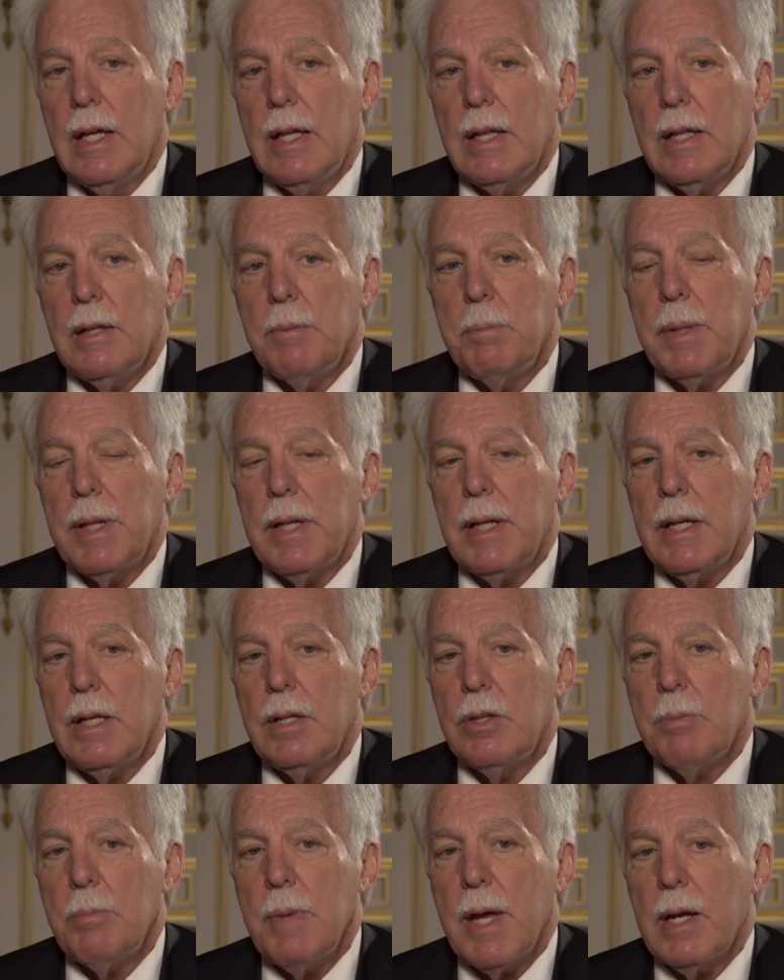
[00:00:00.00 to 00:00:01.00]
the
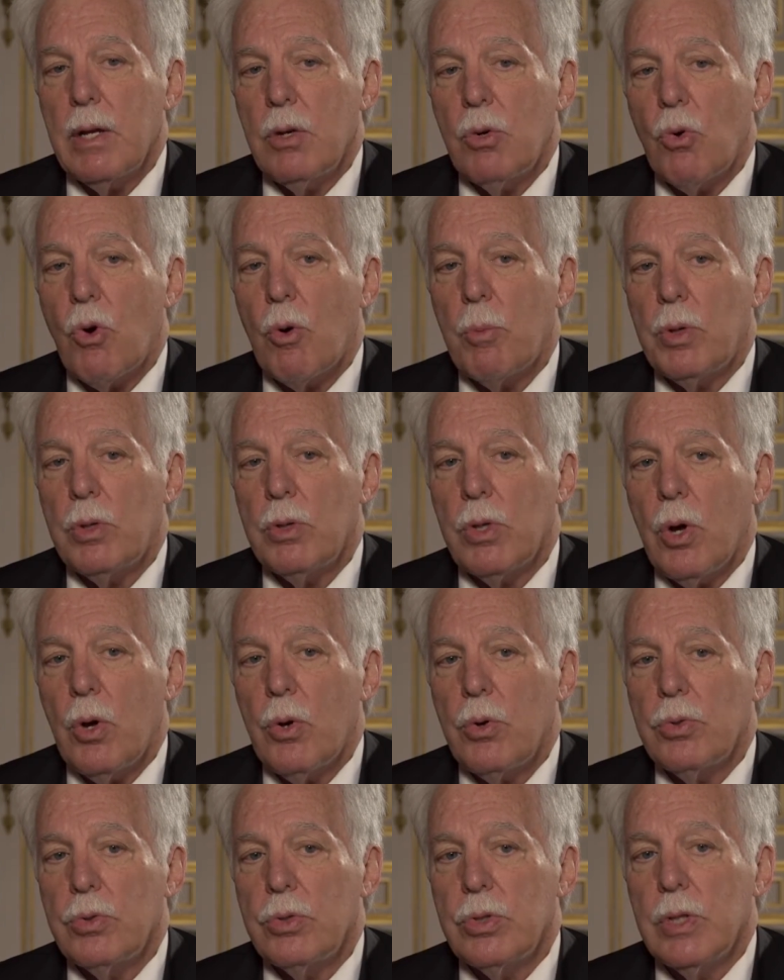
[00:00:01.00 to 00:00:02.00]
ability to make a normal
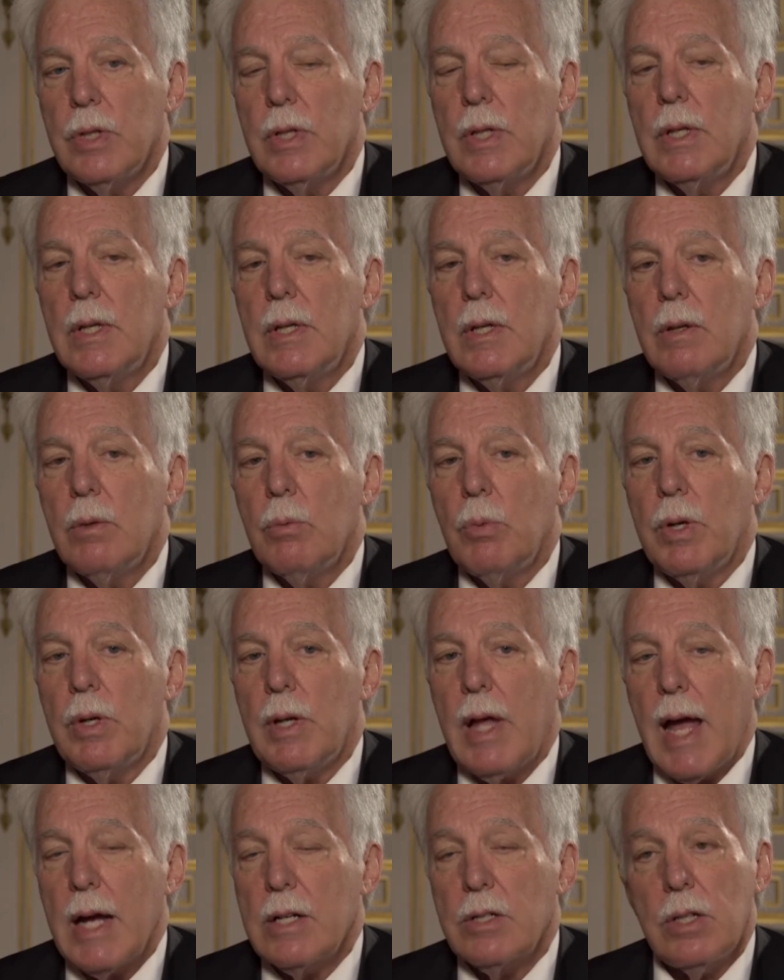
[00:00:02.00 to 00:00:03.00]
nose
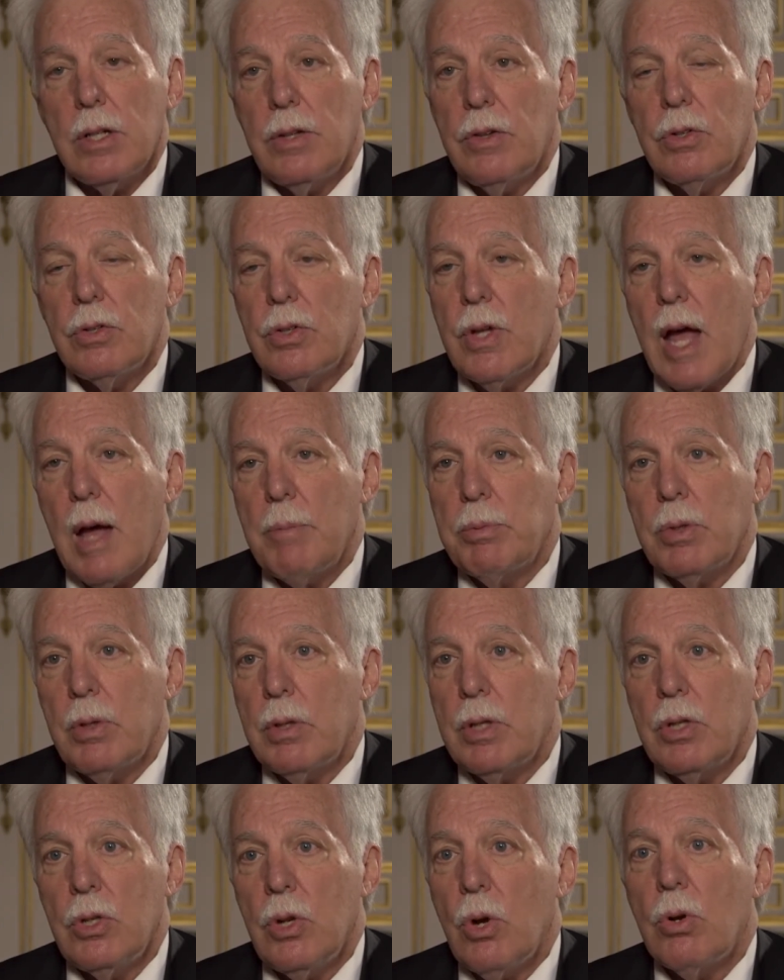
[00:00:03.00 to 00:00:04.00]
when actually there's
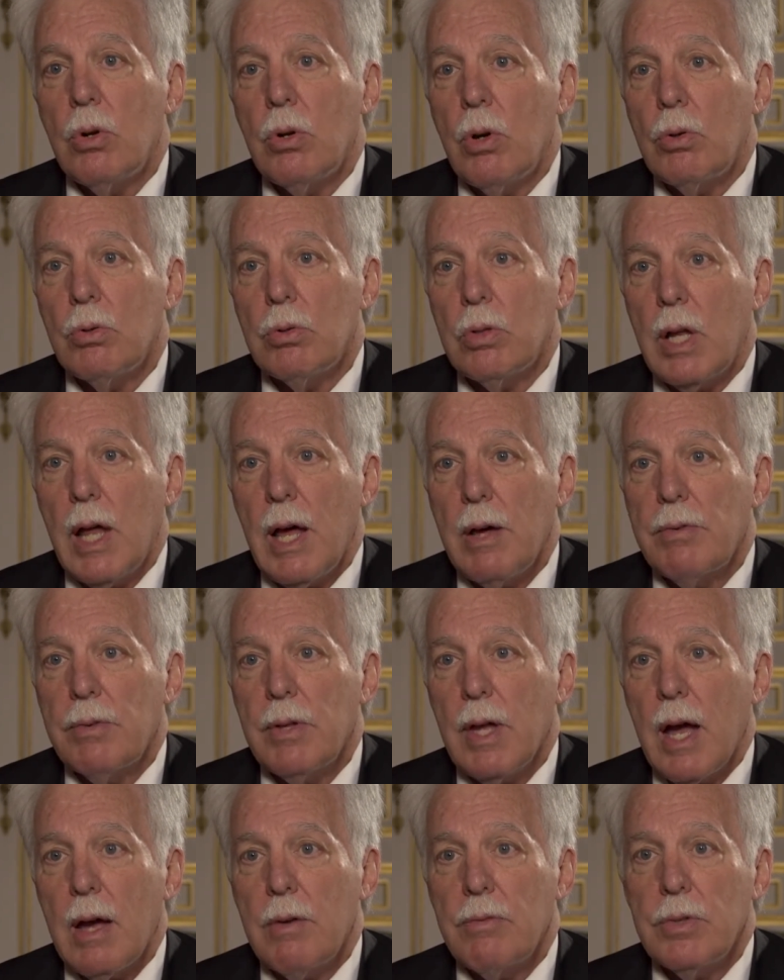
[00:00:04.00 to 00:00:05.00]
absolutely no nose
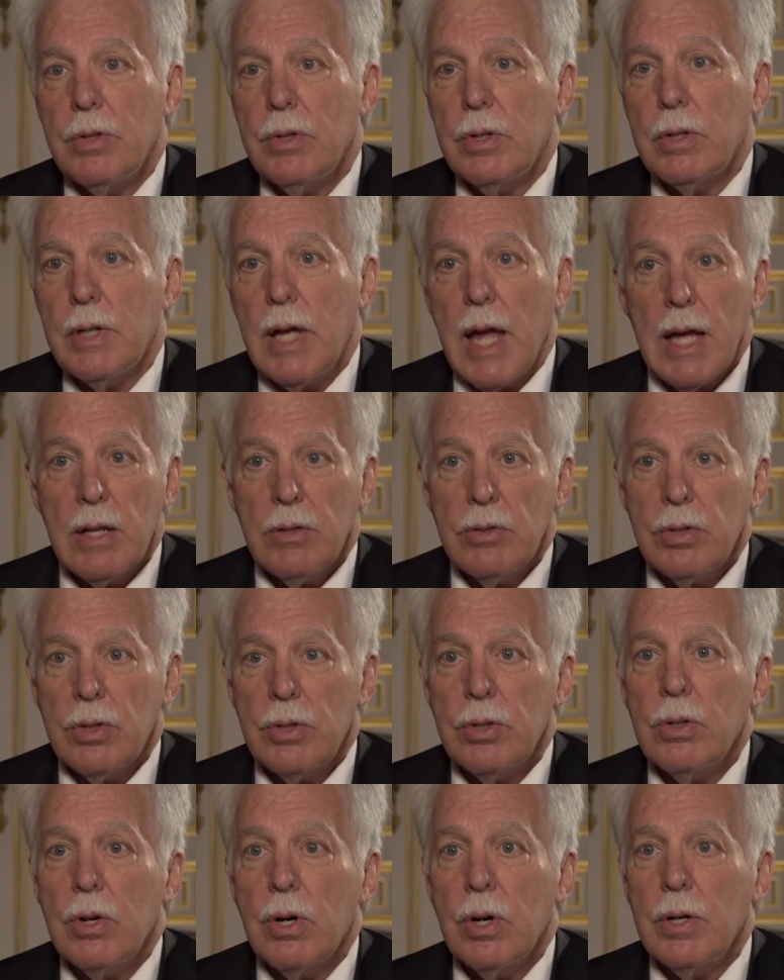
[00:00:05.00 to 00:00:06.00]
left after a cancer
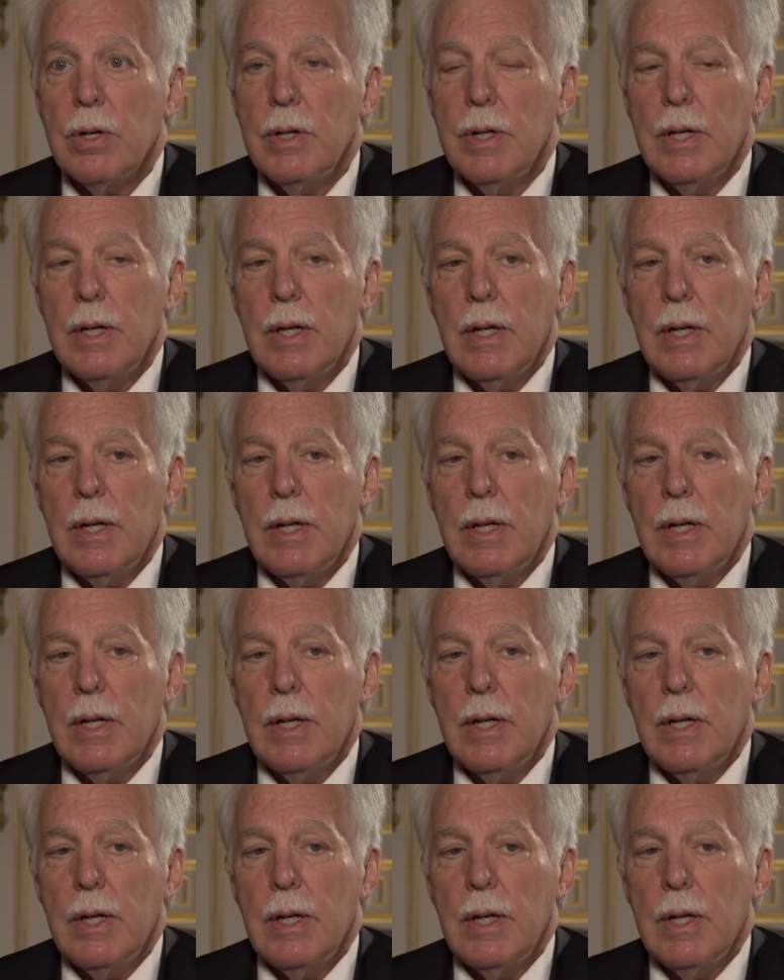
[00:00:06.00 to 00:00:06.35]
or,